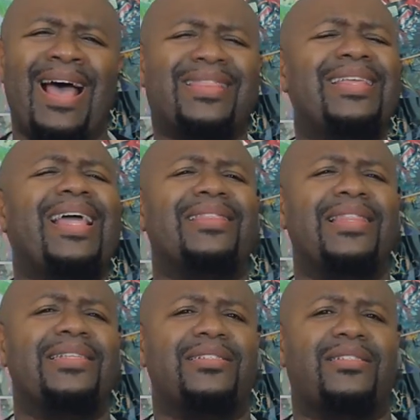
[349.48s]
I think that
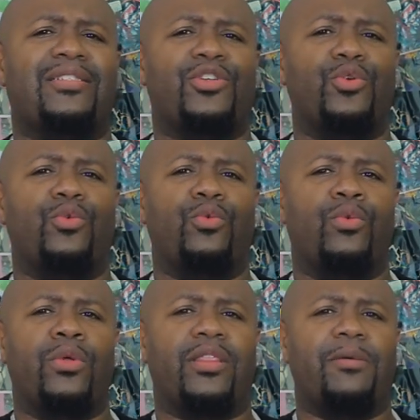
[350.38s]
lends to
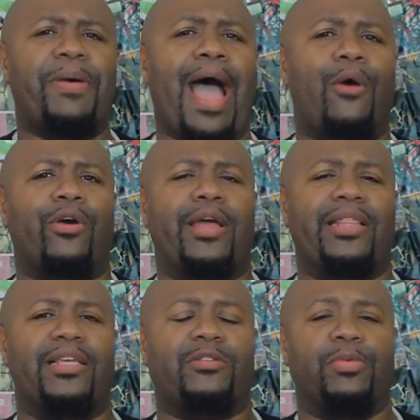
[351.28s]
the power
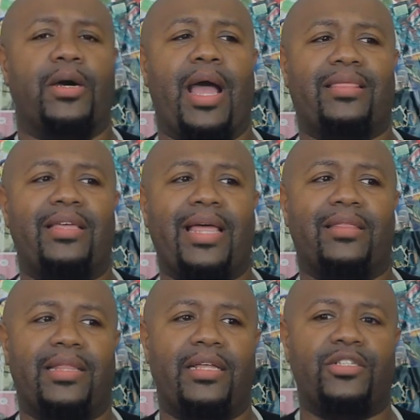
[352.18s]
in this book. I think
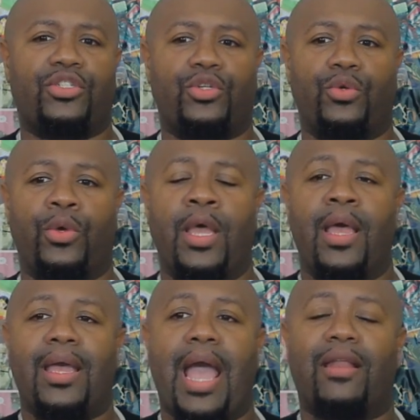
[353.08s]
that lends to
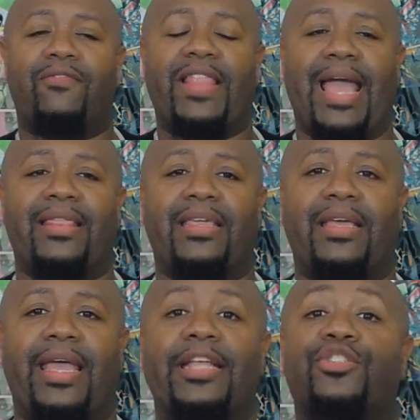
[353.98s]
kind of like
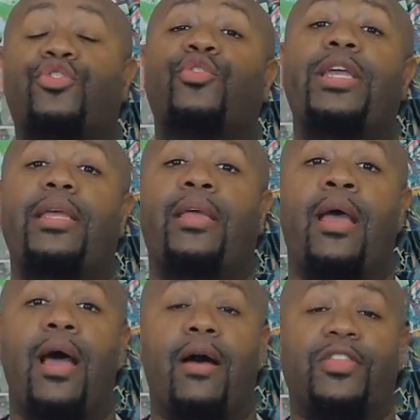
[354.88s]
the intrigue
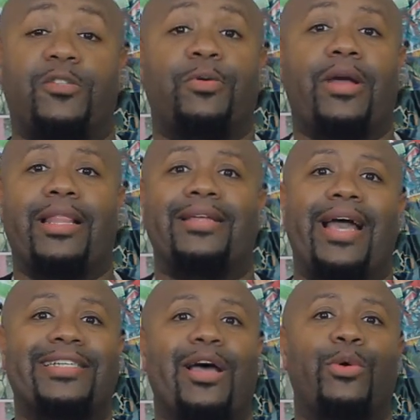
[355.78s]
of this book uh,
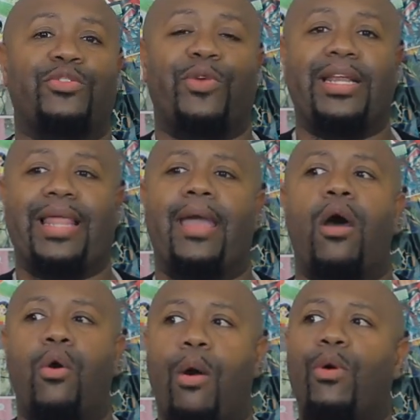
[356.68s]
as I was reading, like,
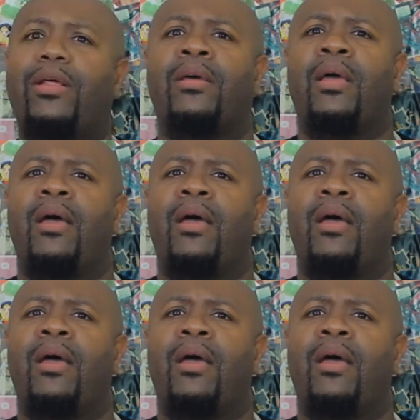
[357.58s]
oh, I wanna